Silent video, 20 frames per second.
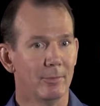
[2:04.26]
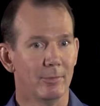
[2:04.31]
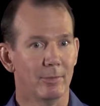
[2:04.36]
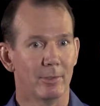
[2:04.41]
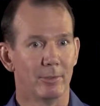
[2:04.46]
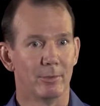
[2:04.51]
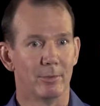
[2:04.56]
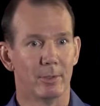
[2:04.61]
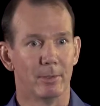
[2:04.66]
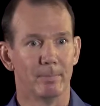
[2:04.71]

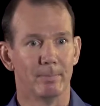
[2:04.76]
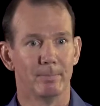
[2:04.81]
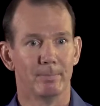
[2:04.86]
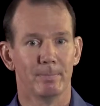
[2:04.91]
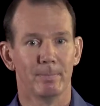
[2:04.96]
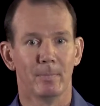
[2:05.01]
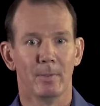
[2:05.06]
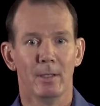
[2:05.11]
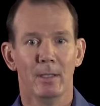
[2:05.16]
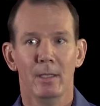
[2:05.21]
syndrome.
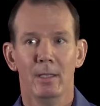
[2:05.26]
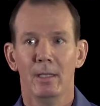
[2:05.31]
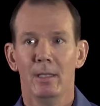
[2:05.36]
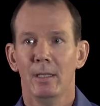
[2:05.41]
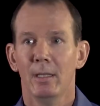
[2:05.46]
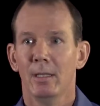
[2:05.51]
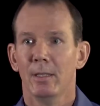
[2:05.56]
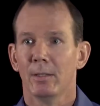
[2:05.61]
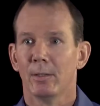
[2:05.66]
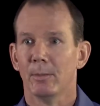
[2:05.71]

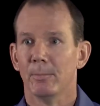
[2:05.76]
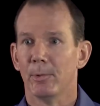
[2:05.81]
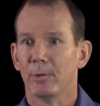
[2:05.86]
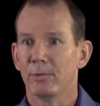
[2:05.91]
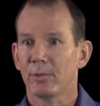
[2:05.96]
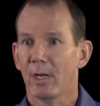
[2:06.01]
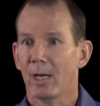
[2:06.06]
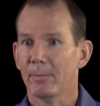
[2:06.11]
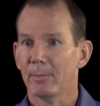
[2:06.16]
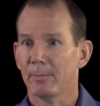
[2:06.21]
The
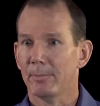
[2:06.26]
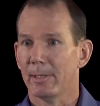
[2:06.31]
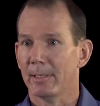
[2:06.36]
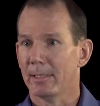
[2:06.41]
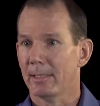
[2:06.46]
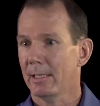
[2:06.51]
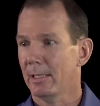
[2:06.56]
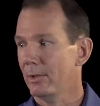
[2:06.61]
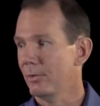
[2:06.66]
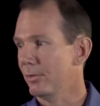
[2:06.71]
most common
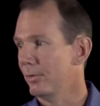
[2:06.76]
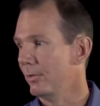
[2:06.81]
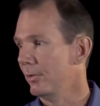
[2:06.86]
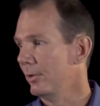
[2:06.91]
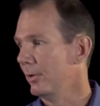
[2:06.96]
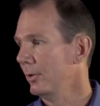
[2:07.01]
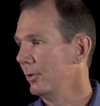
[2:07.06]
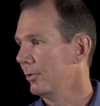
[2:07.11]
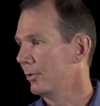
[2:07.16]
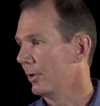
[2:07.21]

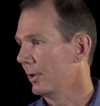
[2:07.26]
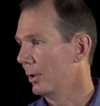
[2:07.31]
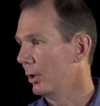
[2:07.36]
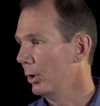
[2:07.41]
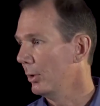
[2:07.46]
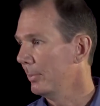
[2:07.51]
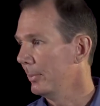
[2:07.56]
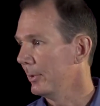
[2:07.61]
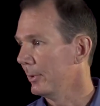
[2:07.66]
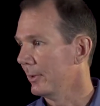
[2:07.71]
medications used are
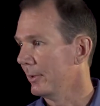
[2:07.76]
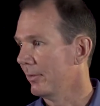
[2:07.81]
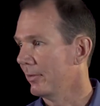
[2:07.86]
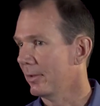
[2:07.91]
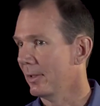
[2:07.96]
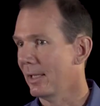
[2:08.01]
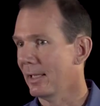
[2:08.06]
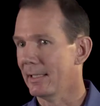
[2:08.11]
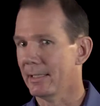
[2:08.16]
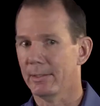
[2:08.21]

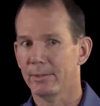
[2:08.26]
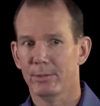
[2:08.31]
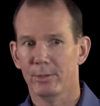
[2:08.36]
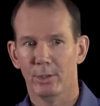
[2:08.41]
opioids like